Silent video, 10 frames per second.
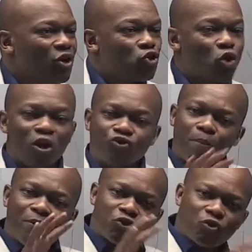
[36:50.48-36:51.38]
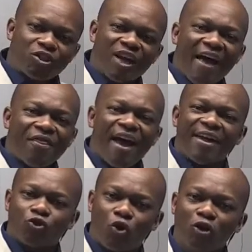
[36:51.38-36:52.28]
To contribute to each other
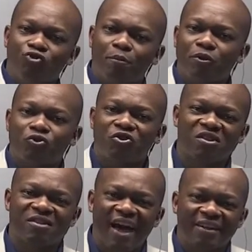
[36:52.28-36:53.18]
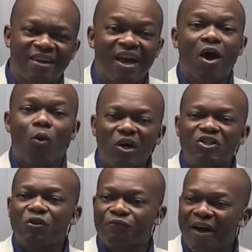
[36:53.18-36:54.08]
and to contribute to society.
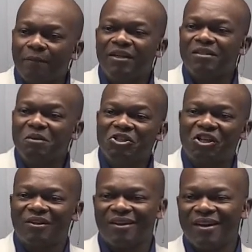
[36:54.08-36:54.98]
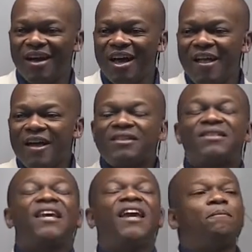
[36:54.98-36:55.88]
What's your family's mission?
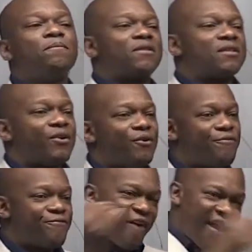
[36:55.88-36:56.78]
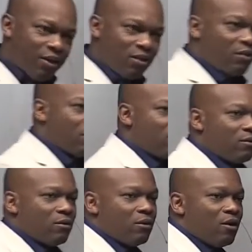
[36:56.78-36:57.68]
Teams fail
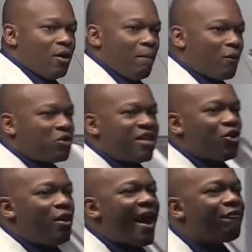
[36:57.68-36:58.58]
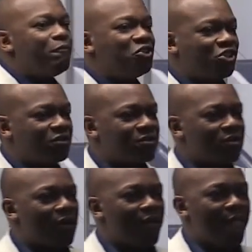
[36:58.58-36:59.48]
because they don't have
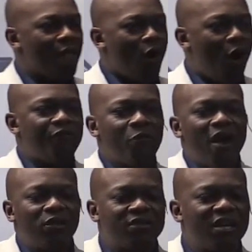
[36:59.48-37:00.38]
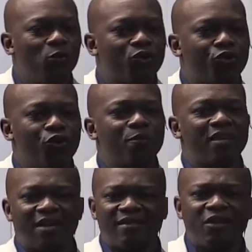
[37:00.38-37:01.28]
missions. Often, when I'll deal with groups
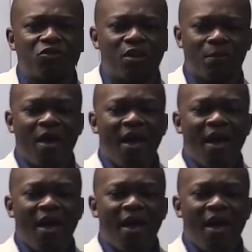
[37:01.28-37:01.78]
and I say to them,